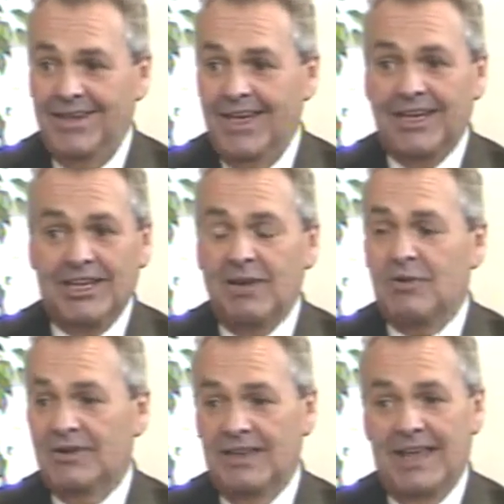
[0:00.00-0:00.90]
any
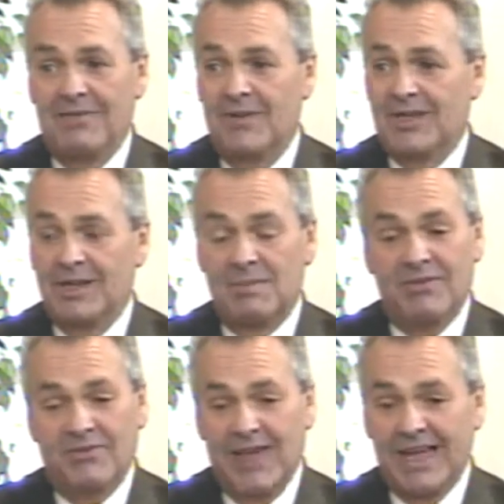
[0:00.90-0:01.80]
different than that victim.
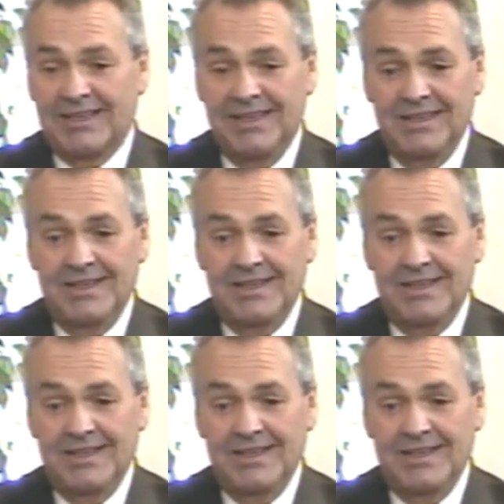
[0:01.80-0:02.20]
In fact,